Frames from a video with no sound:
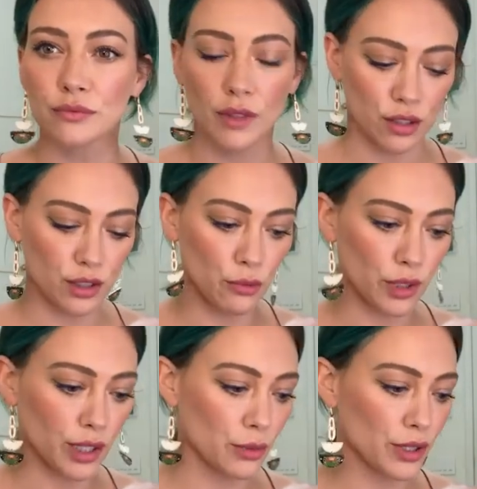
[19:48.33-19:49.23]
actually
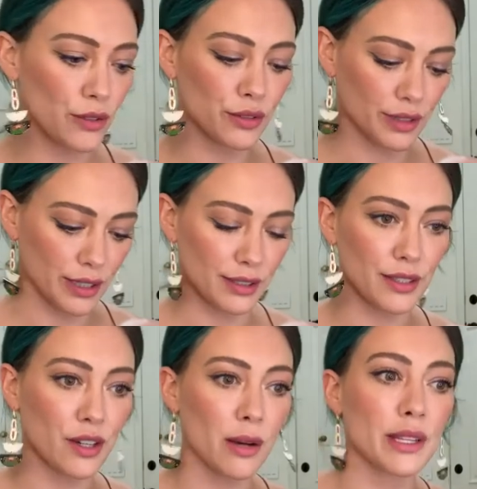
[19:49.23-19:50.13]
working with Nude Sticks, they
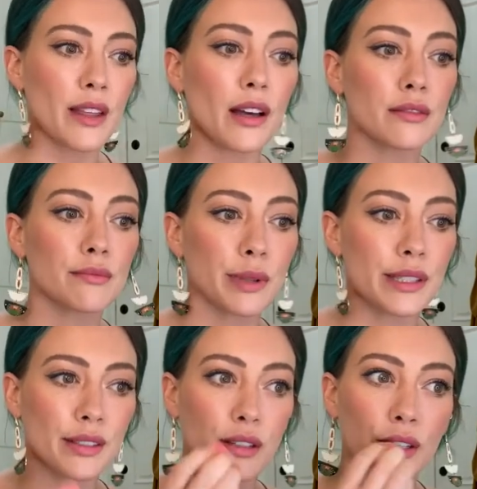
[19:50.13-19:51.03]
taught me that.
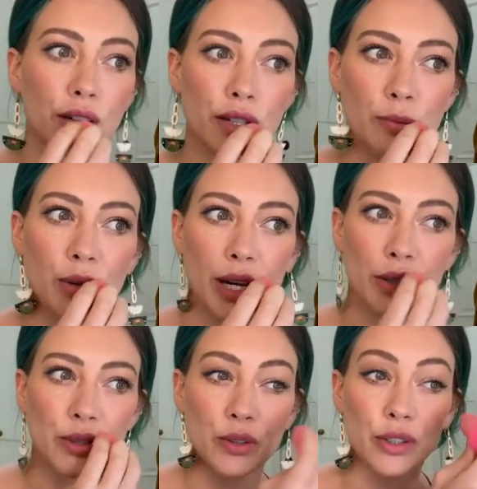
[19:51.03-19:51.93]
Basically all the
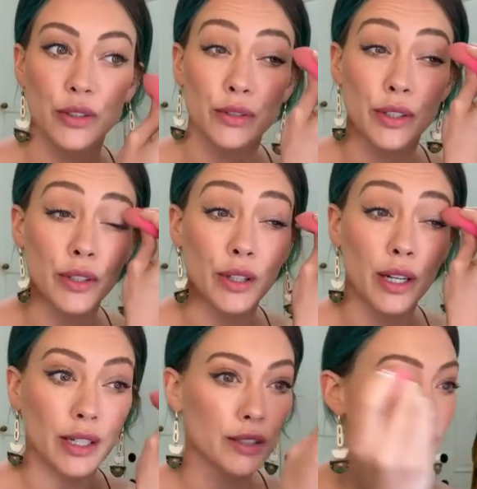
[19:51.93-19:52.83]
products you can use on your
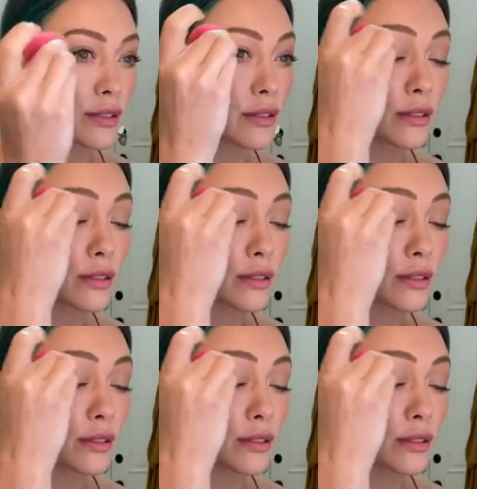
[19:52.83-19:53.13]
eyes.